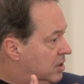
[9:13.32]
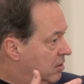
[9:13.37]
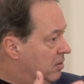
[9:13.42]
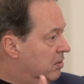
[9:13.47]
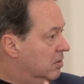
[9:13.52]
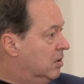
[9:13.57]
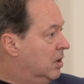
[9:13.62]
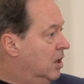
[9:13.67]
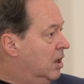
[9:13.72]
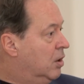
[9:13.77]

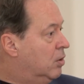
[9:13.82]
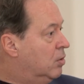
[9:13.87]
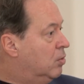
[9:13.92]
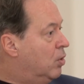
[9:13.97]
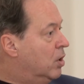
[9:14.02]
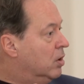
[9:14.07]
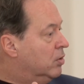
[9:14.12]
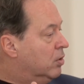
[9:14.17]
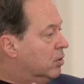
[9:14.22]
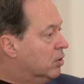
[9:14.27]
the
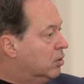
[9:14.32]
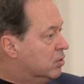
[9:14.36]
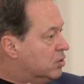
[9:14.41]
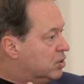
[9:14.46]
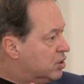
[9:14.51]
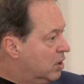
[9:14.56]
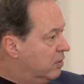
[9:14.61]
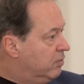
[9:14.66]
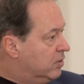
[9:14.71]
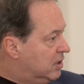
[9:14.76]

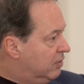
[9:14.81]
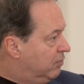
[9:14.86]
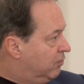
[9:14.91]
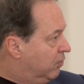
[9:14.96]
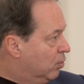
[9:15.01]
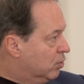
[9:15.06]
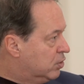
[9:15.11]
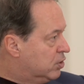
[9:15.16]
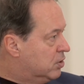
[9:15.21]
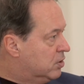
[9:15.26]
conservative
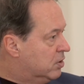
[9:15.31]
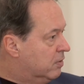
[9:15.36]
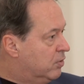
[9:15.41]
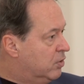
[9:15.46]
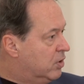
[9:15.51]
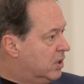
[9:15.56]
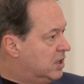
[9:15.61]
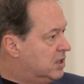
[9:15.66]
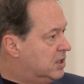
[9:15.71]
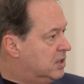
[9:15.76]
forces of
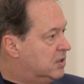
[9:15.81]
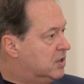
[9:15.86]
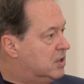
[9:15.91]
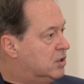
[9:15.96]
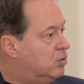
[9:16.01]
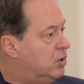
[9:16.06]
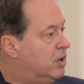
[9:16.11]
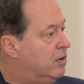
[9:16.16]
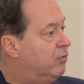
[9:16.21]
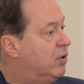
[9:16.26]
the 19th
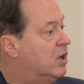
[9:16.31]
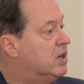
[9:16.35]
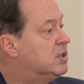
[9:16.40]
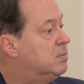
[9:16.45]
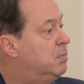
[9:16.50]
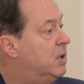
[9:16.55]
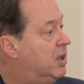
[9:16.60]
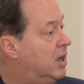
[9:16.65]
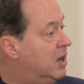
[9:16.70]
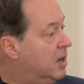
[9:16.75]
century in France.
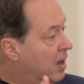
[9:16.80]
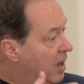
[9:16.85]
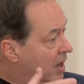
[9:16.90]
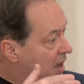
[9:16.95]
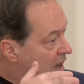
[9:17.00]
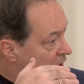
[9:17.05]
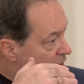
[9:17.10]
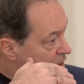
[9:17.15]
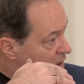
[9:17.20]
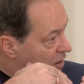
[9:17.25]
But then
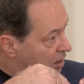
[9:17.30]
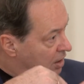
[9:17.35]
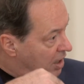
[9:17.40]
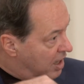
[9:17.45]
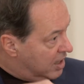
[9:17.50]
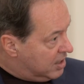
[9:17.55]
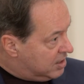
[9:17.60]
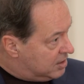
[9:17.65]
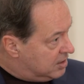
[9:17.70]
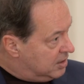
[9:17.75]

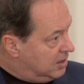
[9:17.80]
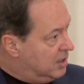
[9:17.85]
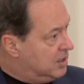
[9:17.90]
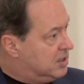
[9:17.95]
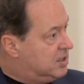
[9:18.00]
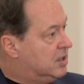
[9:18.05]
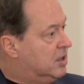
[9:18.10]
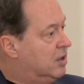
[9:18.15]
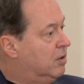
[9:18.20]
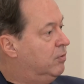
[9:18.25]
that
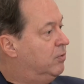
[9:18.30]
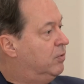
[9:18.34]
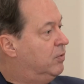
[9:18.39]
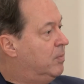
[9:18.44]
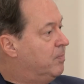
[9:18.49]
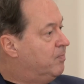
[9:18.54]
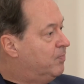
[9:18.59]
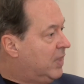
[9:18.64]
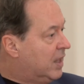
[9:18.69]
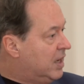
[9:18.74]
itself
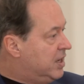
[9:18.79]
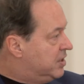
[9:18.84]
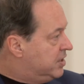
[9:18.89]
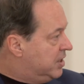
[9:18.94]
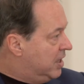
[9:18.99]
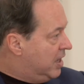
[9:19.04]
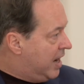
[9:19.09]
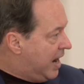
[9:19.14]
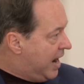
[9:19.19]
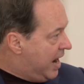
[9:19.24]

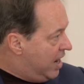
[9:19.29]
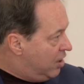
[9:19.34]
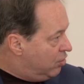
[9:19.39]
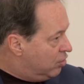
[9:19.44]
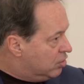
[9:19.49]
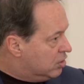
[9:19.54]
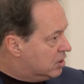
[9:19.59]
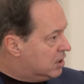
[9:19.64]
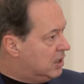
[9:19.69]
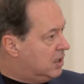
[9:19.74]
is
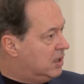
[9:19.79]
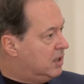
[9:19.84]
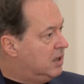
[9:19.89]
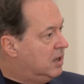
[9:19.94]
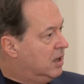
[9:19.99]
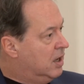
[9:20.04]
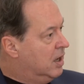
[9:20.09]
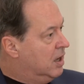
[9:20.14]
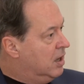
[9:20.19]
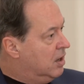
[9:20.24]
inherently
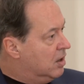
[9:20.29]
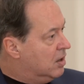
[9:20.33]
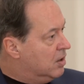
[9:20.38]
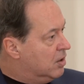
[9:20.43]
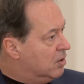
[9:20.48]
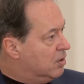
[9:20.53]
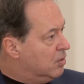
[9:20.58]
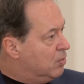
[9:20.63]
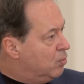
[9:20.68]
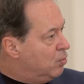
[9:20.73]

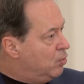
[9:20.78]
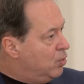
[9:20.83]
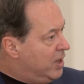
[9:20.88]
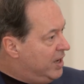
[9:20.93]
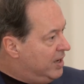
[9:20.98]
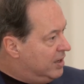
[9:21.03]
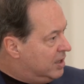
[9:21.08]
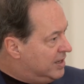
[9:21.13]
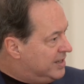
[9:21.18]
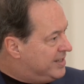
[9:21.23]

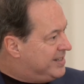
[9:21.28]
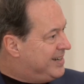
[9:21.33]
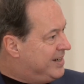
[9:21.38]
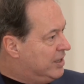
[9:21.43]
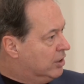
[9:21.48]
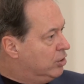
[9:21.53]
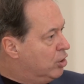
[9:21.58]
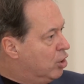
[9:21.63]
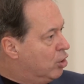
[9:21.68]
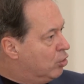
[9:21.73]

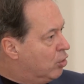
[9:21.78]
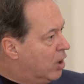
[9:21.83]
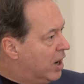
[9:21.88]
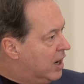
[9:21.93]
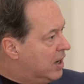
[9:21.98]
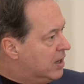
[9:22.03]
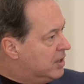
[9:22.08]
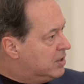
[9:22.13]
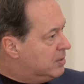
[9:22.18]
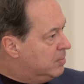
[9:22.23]

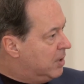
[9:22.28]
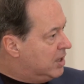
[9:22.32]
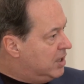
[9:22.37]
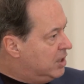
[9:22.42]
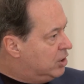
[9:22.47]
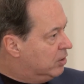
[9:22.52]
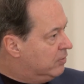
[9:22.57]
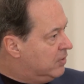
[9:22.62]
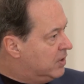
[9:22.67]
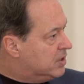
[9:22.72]
re-interiorized by
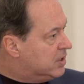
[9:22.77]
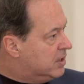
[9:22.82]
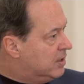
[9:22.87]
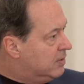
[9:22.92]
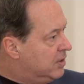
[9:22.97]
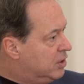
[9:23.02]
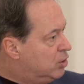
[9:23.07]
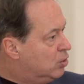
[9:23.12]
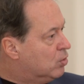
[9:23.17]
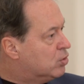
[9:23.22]
each of these
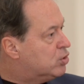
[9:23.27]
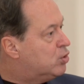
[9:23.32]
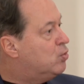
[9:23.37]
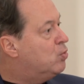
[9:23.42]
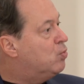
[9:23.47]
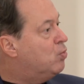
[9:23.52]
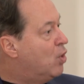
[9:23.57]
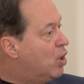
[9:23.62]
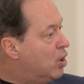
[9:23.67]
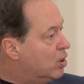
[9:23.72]
individuals who
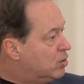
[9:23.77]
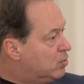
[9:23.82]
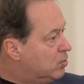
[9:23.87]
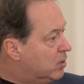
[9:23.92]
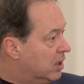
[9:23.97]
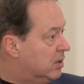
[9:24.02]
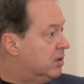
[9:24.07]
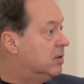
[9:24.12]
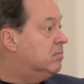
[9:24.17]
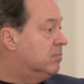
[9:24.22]
work
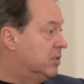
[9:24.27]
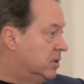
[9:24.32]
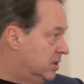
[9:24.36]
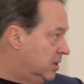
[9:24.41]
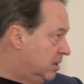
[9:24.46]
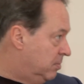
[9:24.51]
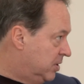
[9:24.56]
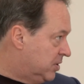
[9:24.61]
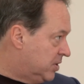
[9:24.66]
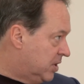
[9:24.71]
together,
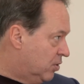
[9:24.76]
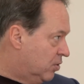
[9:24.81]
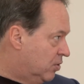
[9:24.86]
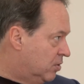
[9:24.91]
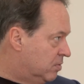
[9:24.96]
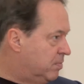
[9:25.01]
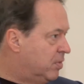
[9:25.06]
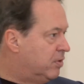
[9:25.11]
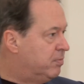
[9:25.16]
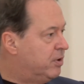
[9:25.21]
Cézanne
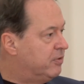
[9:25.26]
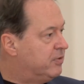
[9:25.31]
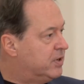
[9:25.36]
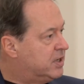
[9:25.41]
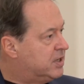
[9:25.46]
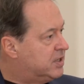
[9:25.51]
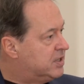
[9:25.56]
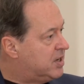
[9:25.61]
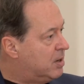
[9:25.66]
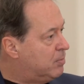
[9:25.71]
Pissarro, a
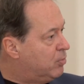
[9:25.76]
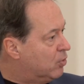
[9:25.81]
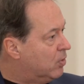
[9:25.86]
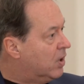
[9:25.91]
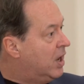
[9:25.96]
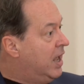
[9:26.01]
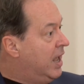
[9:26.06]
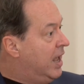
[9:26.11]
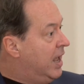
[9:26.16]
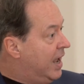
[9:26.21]
perfect example,
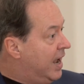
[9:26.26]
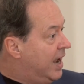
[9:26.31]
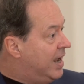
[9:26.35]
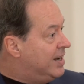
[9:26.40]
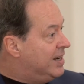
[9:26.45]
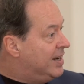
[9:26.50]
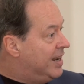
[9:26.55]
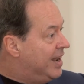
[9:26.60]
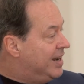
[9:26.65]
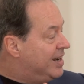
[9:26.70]

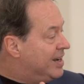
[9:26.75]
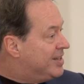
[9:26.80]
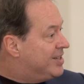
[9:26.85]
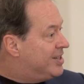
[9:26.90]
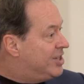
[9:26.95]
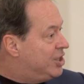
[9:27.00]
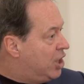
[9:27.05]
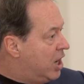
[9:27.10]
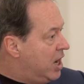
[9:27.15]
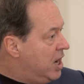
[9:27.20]
and
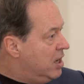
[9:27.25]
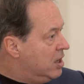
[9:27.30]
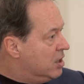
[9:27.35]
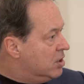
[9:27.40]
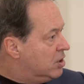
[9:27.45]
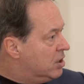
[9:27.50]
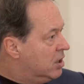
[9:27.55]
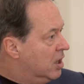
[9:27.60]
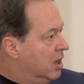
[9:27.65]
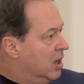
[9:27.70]

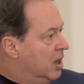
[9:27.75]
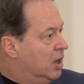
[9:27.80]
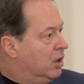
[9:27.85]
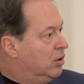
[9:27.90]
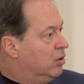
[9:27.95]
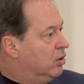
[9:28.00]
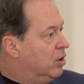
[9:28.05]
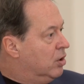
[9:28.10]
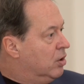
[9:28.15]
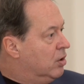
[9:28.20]
exchange
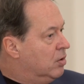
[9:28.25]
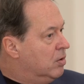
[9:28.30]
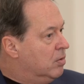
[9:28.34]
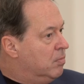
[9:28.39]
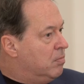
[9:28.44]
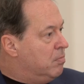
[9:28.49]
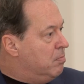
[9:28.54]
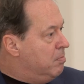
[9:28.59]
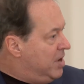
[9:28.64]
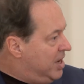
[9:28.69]
the
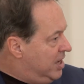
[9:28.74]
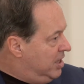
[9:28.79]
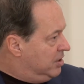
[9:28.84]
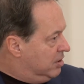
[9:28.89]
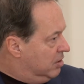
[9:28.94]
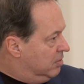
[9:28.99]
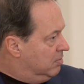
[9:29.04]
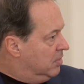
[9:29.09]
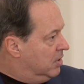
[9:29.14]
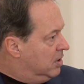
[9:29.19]

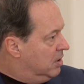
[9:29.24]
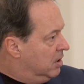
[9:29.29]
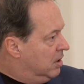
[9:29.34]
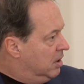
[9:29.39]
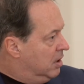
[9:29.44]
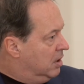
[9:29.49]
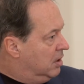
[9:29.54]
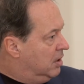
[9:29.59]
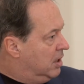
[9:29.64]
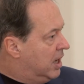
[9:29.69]
medium
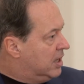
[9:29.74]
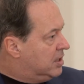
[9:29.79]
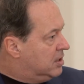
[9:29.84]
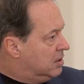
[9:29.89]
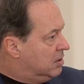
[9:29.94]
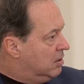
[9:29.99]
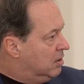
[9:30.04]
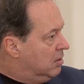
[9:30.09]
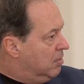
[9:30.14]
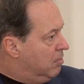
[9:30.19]

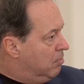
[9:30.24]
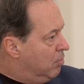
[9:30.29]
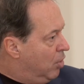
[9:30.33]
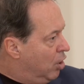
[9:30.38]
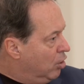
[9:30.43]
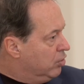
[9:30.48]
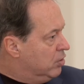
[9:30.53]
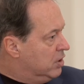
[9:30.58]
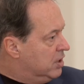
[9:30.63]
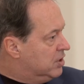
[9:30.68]
that
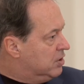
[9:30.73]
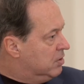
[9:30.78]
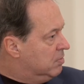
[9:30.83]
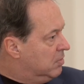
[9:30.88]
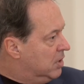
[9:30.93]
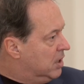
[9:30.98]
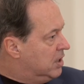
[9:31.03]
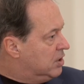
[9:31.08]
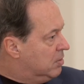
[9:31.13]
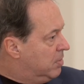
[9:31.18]

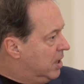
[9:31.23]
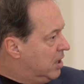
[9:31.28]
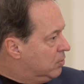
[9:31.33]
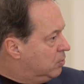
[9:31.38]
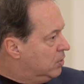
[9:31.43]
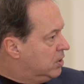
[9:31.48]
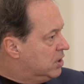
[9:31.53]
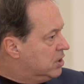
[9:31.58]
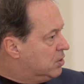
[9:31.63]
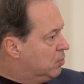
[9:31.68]
modernism is about,
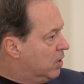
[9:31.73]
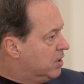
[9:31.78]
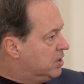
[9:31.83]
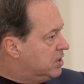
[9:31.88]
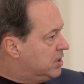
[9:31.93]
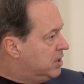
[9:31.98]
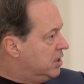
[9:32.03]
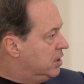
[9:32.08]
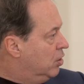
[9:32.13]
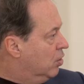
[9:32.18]
which is
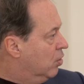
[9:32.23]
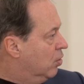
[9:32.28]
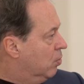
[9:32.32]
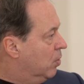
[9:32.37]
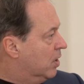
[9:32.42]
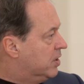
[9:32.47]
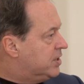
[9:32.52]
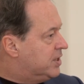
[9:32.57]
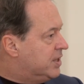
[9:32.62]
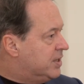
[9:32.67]
one's ego,
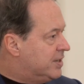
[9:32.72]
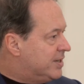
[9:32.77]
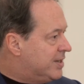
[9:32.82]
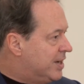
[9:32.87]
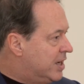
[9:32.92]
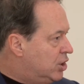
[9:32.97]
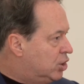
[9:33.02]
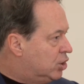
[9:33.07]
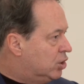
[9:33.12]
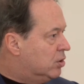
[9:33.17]
one's
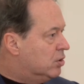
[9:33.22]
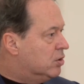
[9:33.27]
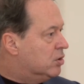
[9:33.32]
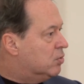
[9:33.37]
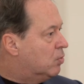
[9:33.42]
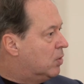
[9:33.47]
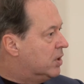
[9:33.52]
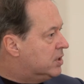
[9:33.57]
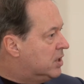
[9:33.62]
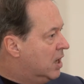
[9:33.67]

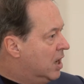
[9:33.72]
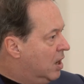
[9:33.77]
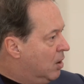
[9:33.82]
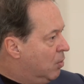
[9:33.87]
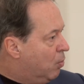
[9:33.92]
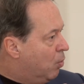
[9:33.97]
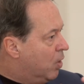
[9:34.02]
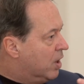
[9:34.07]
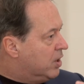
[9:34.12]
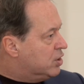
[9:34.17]
sensations,
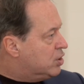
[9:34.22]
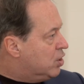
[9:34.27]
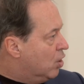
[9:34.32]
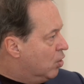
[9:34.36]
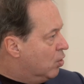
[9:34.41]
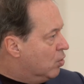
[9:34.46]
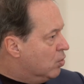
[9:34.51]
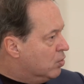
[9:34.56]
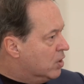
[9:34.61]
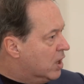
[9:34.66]
one's
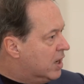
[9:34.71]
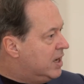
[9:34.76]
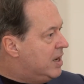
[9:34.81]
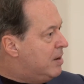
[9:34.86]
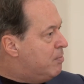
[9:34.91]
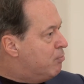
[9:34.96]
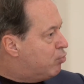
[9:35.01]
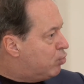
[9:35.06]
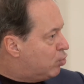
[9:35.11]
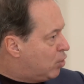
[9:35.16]
own
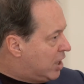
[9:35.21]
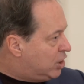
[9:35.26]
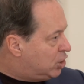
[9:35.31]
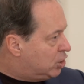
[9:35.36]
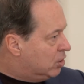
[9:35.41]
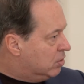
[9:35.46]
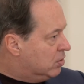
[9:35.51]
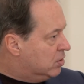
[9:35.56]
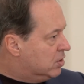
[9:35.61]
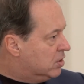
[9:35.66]

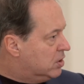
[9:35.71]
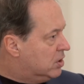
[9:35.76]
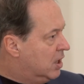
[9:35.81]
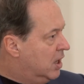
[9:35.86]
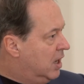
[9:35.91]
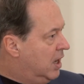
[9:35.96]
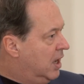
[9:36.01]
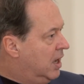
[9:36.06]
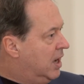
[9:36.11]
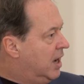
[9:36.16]
impressions.
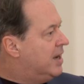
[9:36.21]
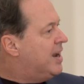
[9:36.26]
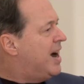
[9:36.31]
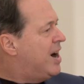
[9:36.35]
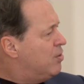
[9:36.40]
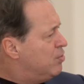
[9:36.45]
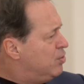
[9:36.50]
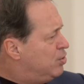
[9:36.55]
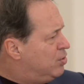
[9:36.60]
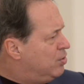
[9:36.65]
And
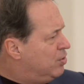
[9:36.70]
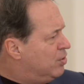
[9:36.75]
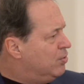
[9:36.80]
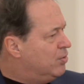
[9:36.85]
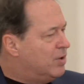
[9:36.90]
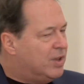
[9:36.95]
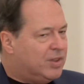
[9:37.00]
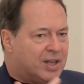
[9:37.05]
how do you, and